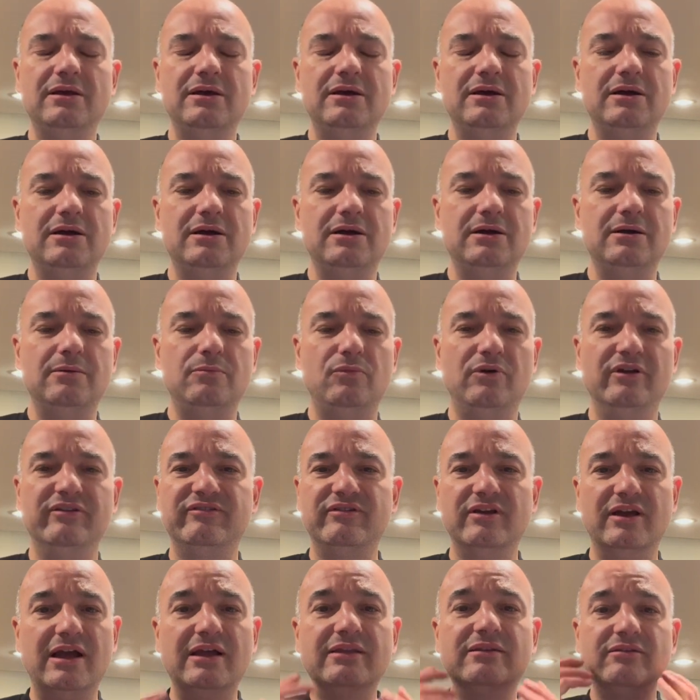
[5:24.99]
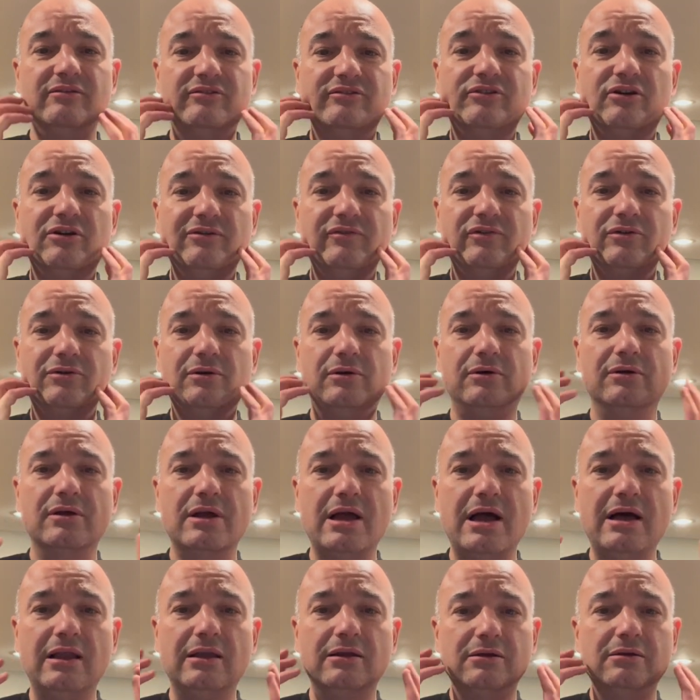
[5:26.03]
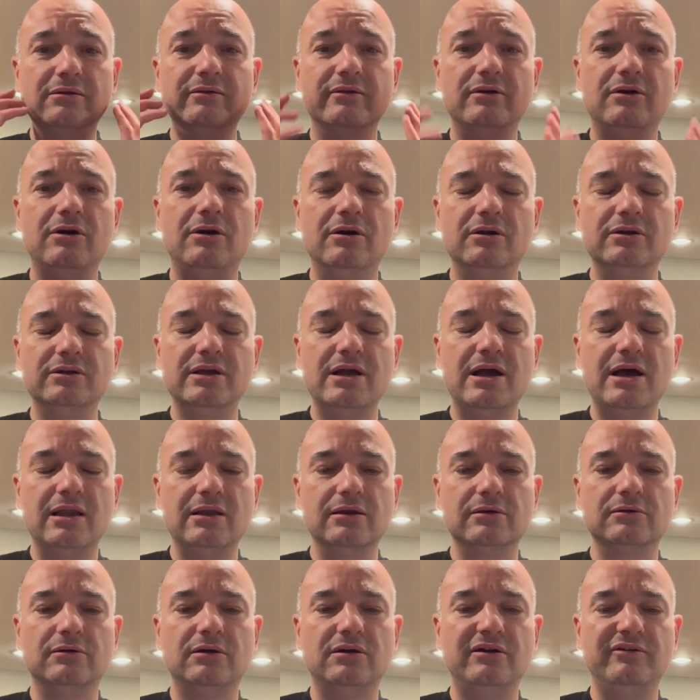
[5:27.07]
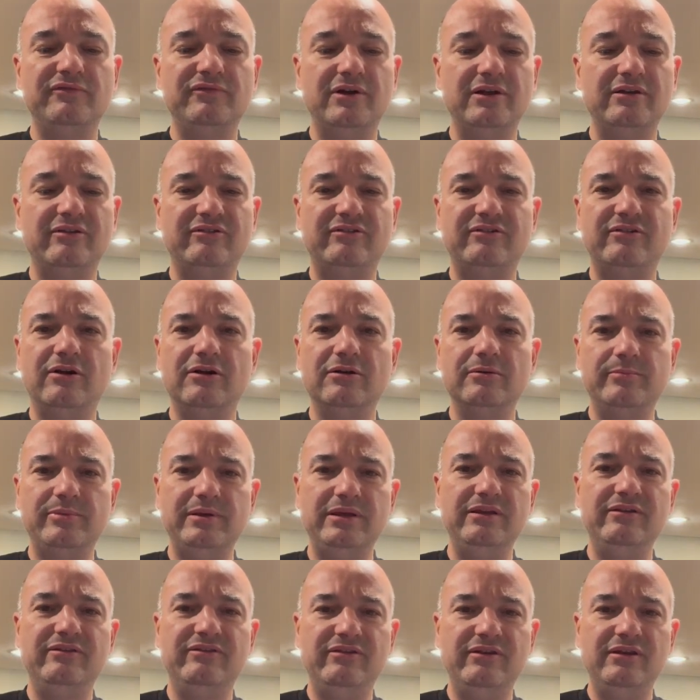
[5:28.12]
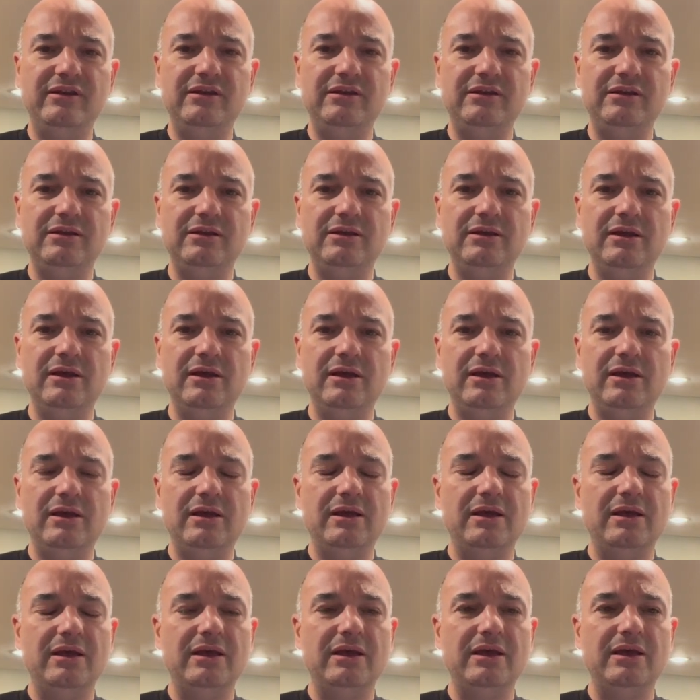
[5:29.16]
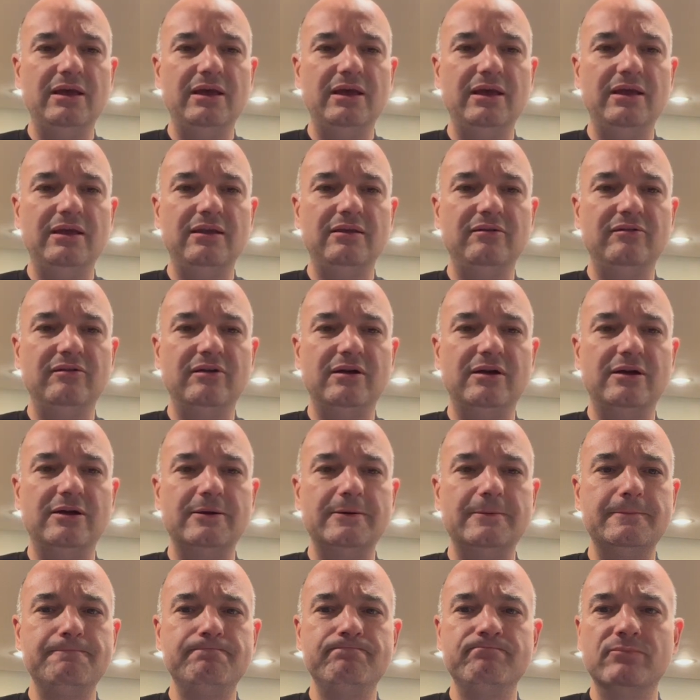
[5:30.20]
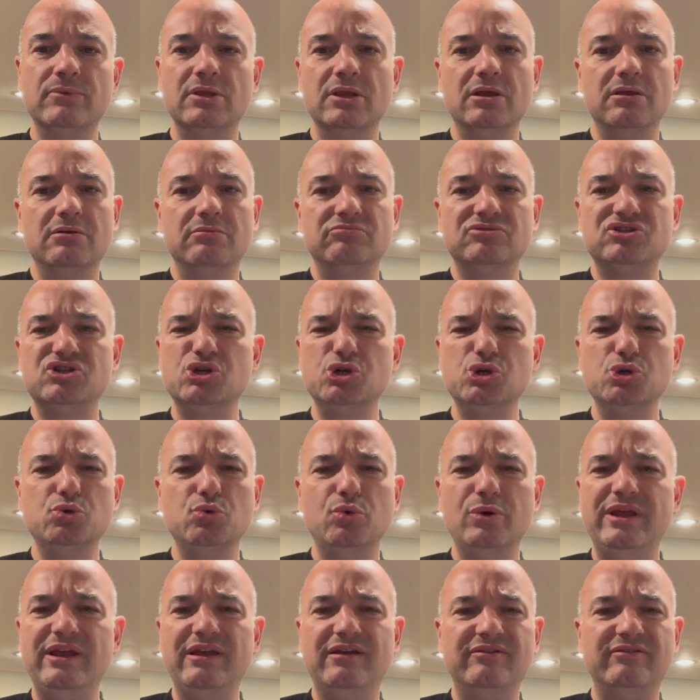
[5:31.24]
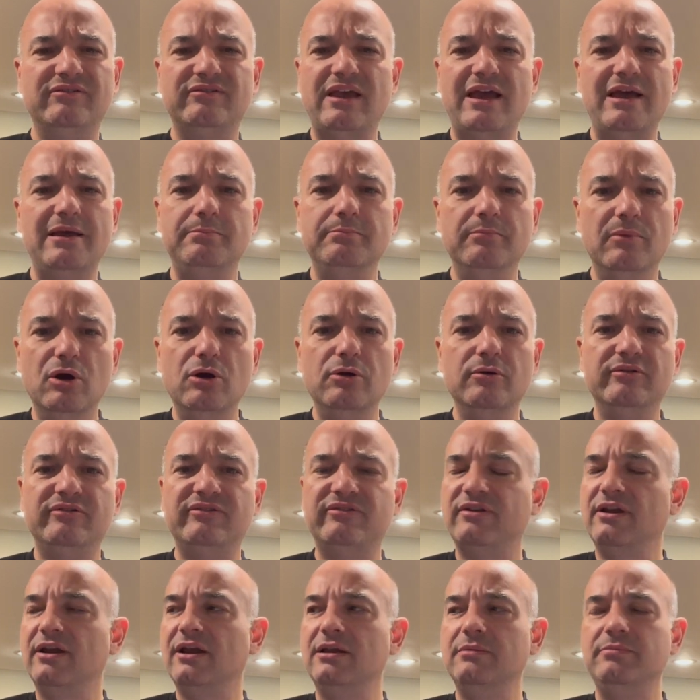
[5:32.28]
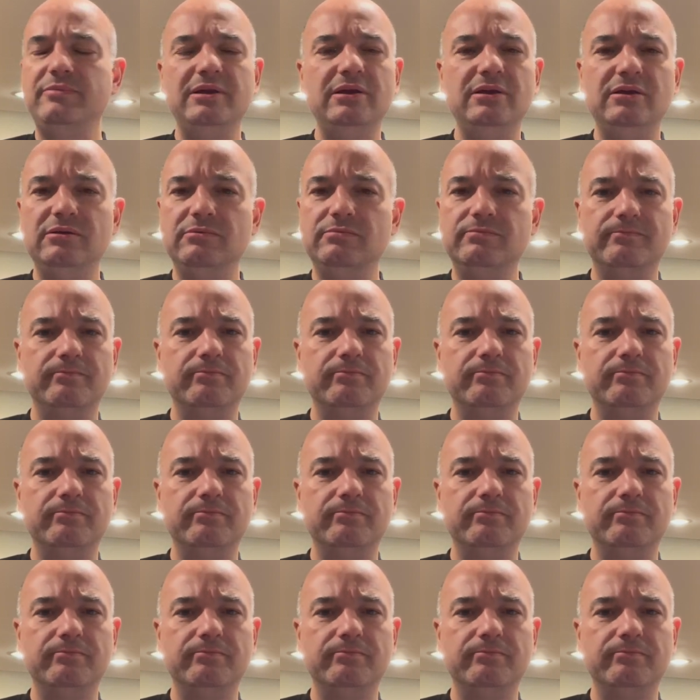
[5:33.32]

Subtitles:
once I got the cervical collar, the hard collar off. I'd start PT, and 2 weeks at most, and I'd be